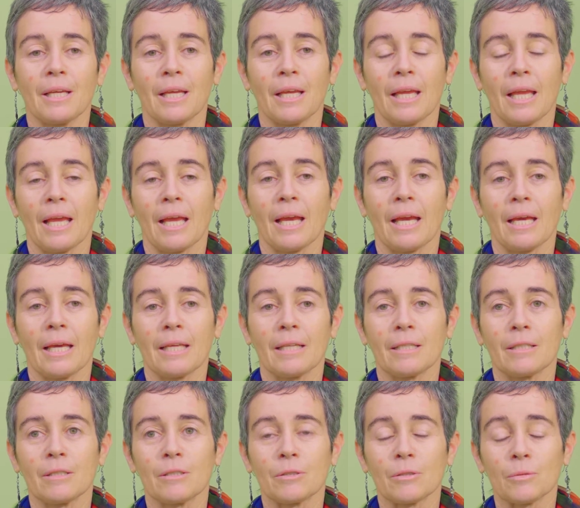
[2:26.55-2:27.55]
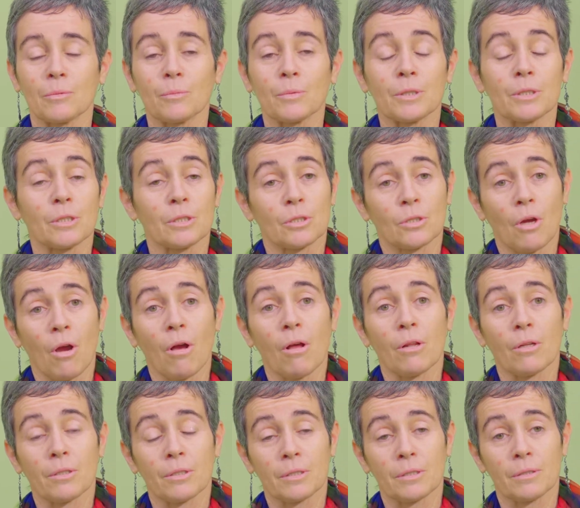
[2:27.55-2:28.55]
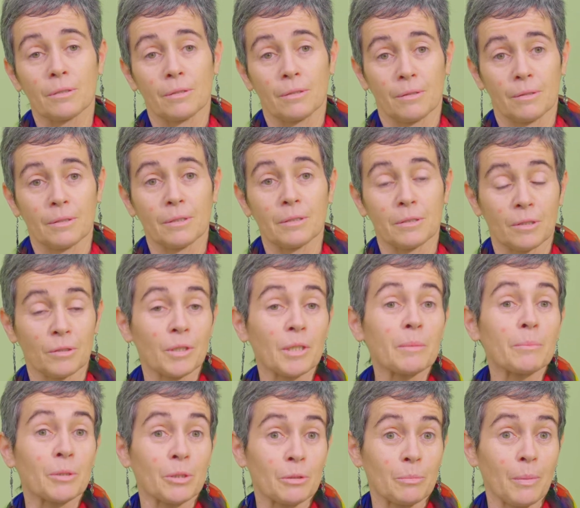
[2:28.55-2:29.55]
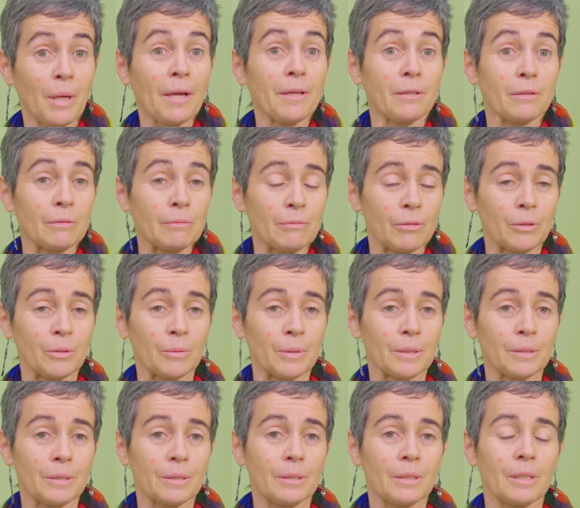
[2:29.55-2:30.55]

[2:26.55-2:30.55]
and which is called the cerebrospinal fluid.